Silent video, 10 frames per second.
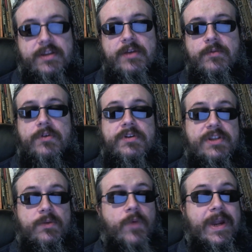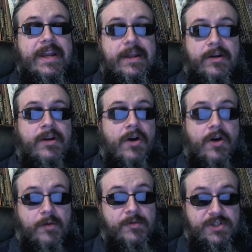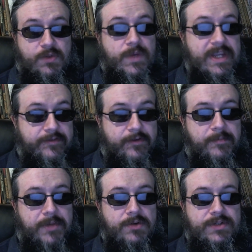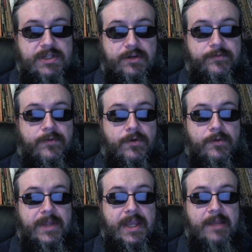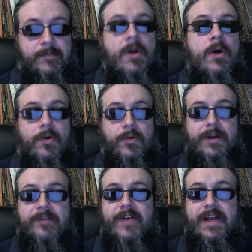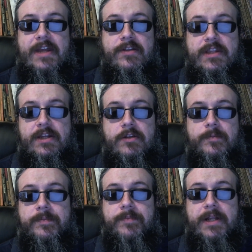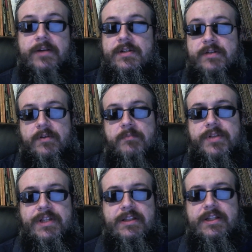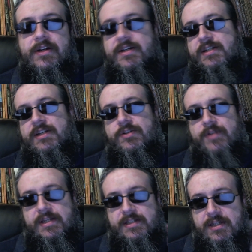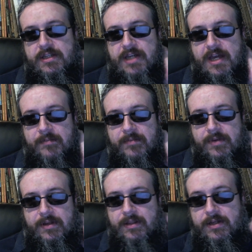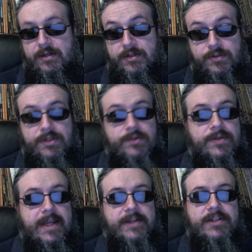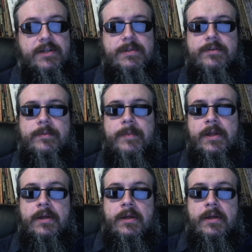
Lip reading: nothing worse than waiting almost a week for a post in a forum game, only to find out that the other players have completely lost interest in the time that it took you to catch up to them.